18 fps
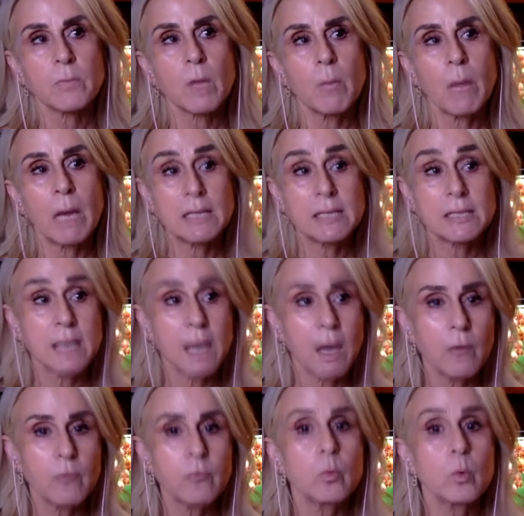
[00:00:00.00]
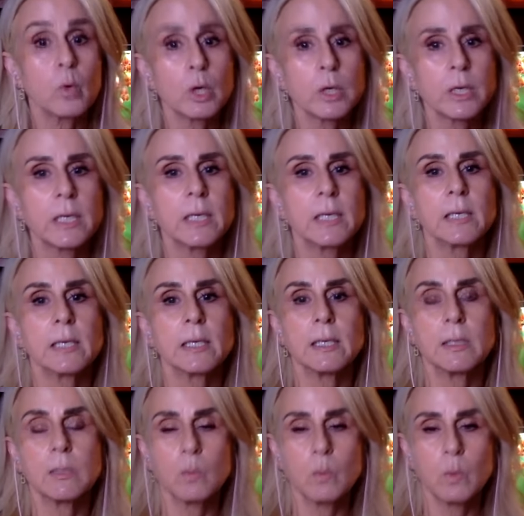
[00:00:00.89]
myself
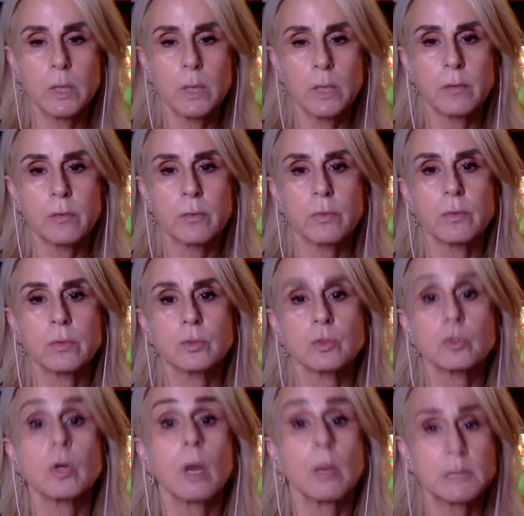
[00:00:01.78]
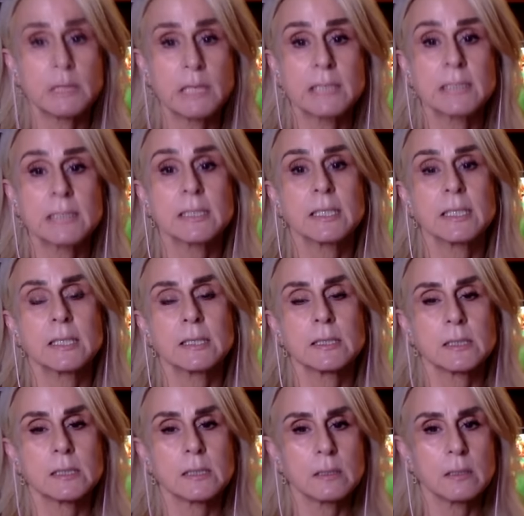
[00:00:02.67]
working with traumatized
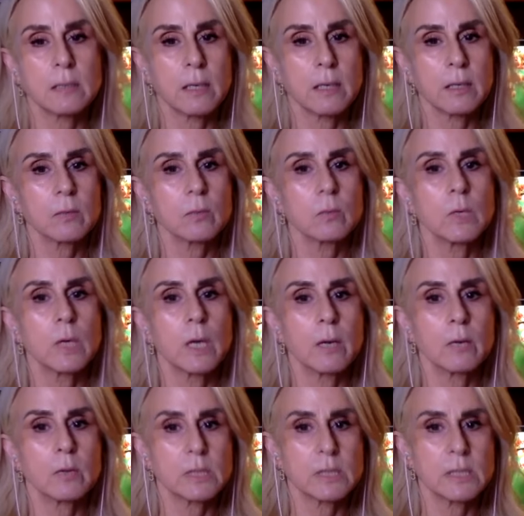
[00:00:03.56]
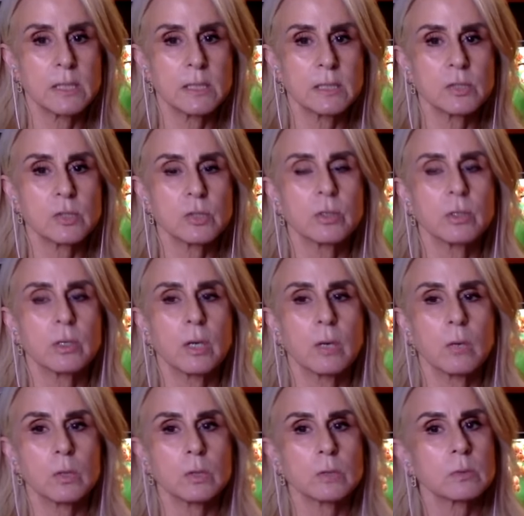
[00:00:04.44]
kids. Like when I was an intern,
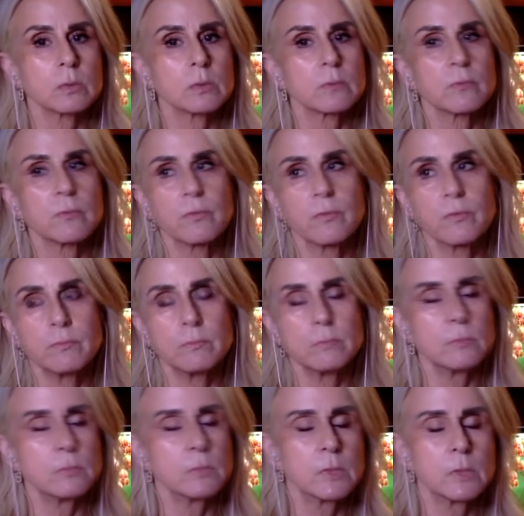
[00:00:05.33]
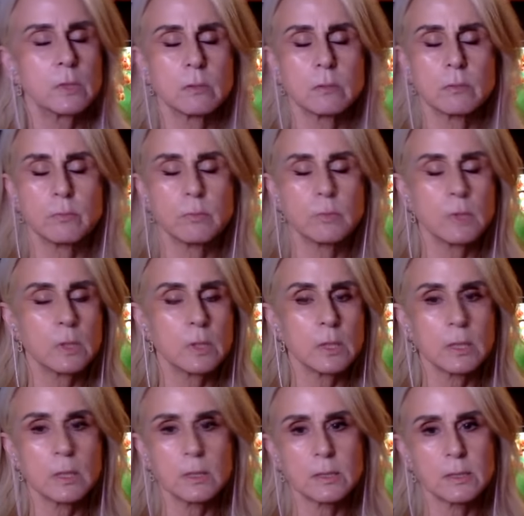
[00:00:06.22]
I worked with the
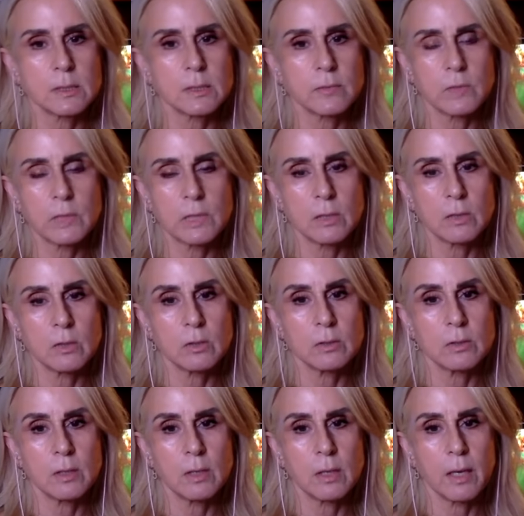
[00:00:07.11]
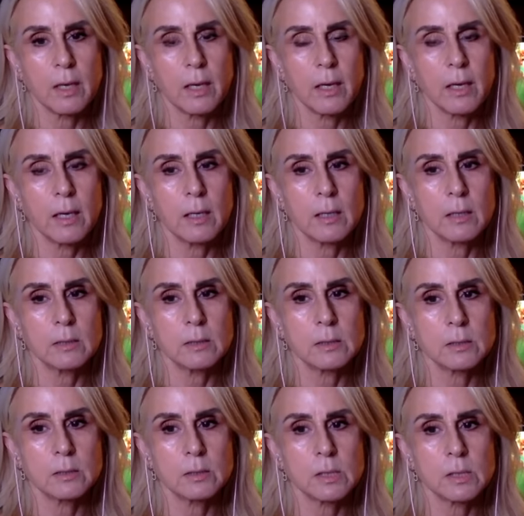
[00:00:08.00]
littlest of little
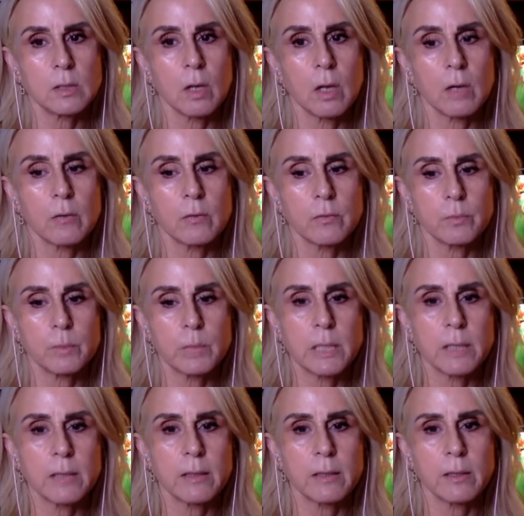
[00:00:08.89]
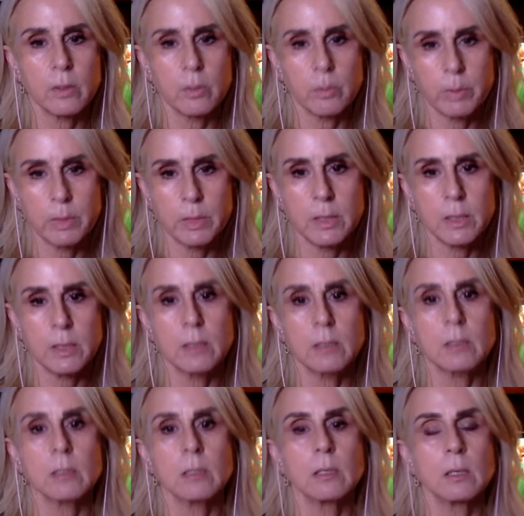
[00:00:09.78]
and did a lot of play therapy
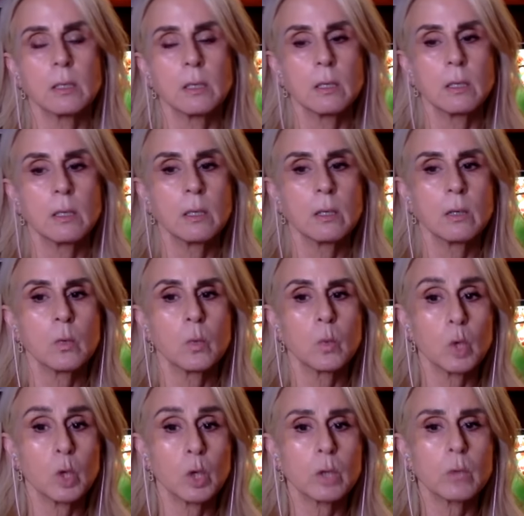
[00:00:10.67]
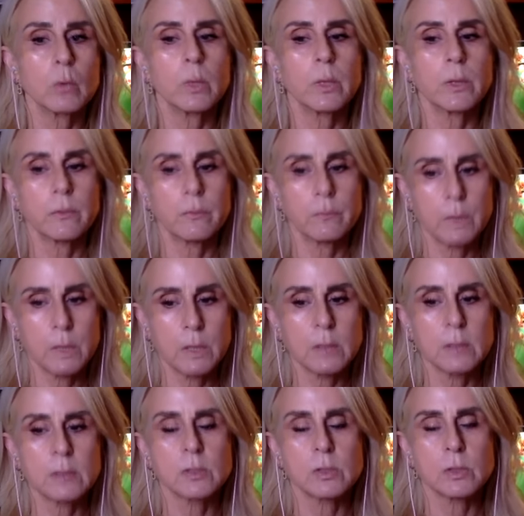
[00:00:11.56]
and work with
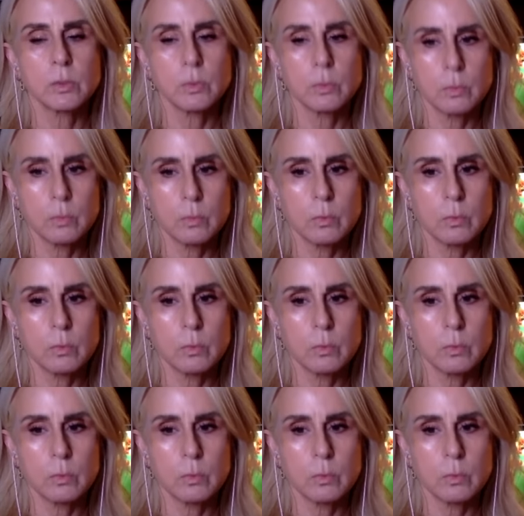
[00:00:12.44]
kids who